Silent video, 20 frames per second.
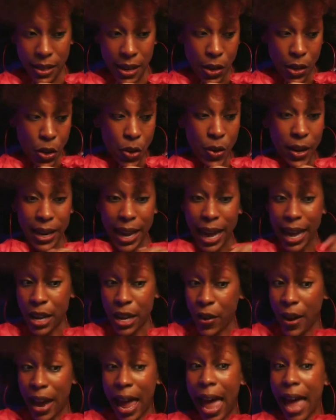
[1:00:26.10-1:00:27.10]
Now you can hang
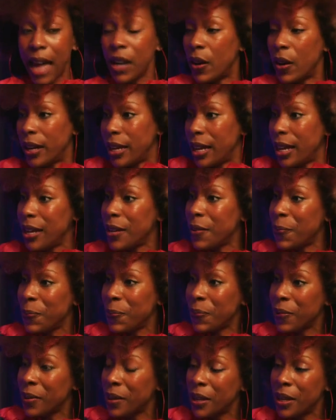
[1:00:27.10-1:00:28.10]
your hat on it,
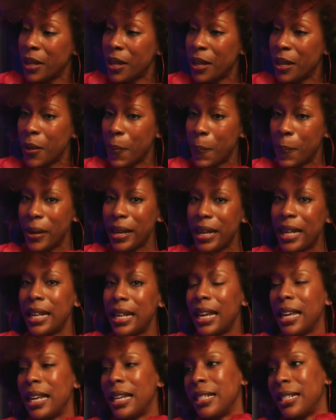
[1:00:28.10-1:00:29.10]
but
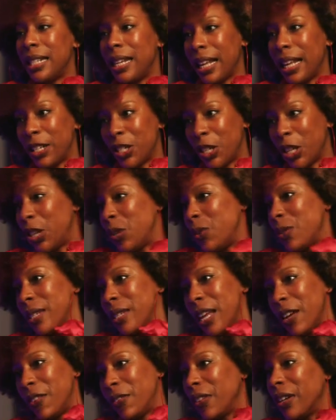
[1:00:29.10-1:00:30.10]
it is an excuse
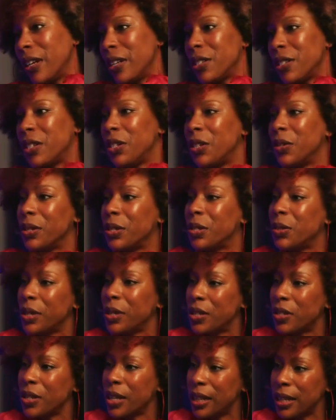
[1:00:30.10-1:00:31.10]
now for us to do it to
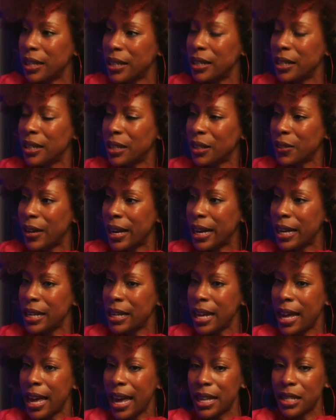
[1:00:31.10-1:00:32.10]
each other, right?
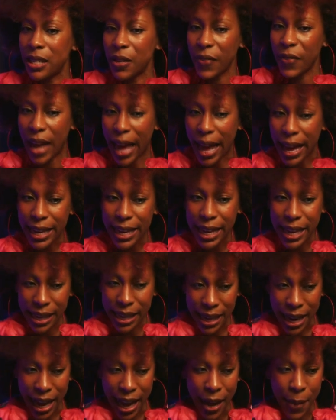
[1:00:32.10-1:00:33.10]
As if I
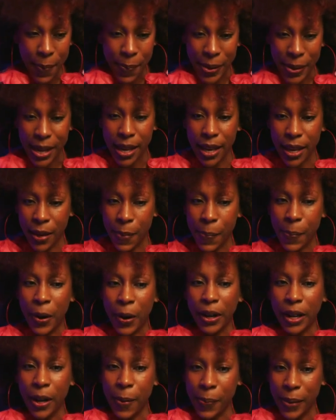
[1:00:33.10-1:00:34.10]
cannot be in the
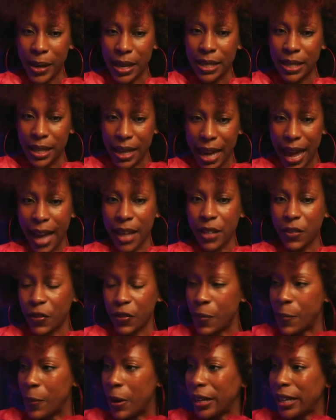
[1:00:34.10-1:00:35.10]
marketplace and ask
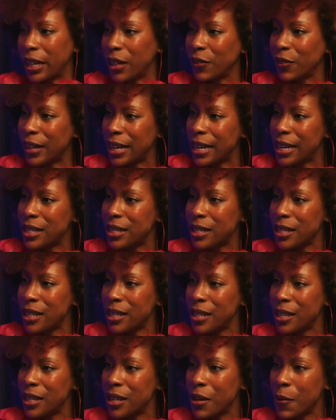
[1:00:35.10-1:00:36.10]
for market rates.
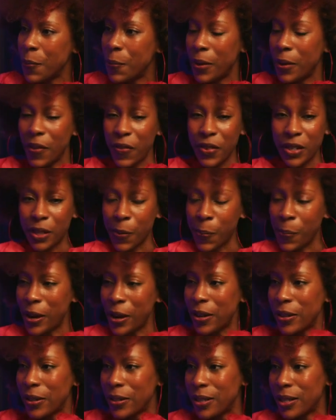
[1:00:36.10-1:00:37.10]
But if it's a
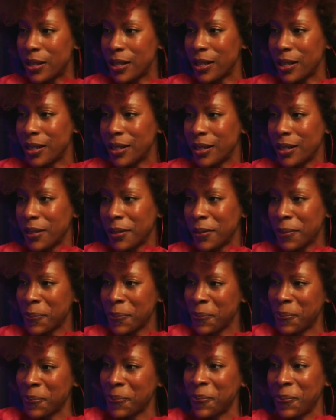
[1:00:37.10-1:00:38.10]
purse,
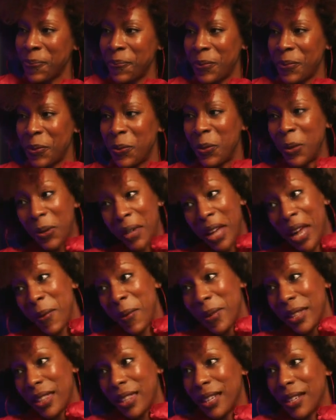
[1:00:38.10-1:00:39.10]
we're okay
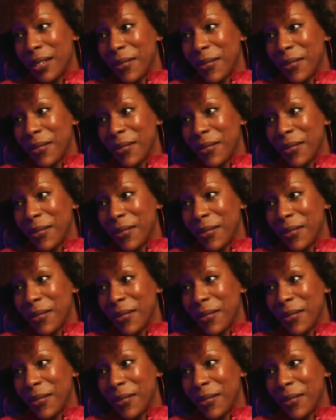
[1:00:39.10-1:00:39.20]
with it.